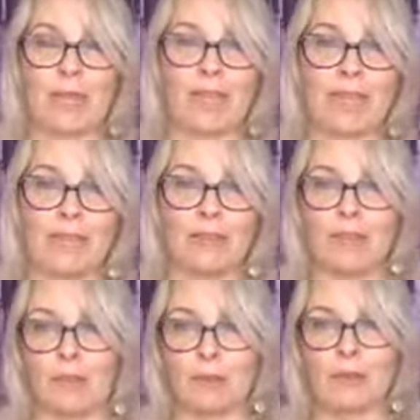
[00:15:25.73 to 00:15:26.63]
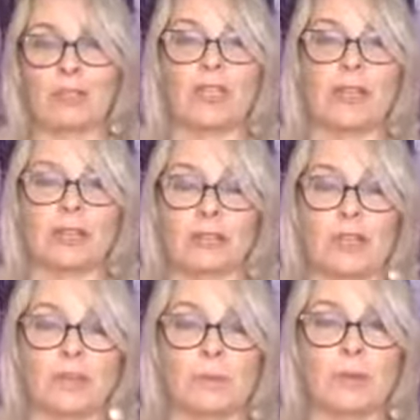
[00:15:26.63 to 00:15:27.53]
a healer or they want to get into
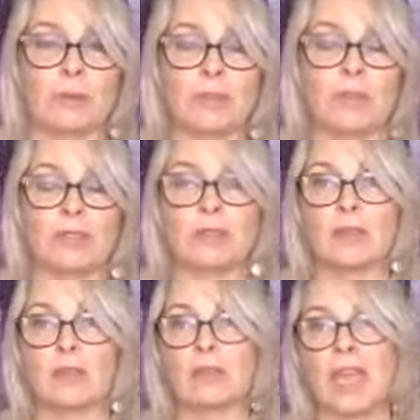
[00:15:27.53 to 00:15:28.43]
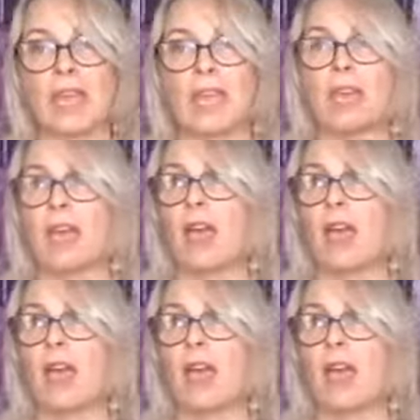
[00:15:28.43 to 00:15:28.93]
their spiritual business, they'll say,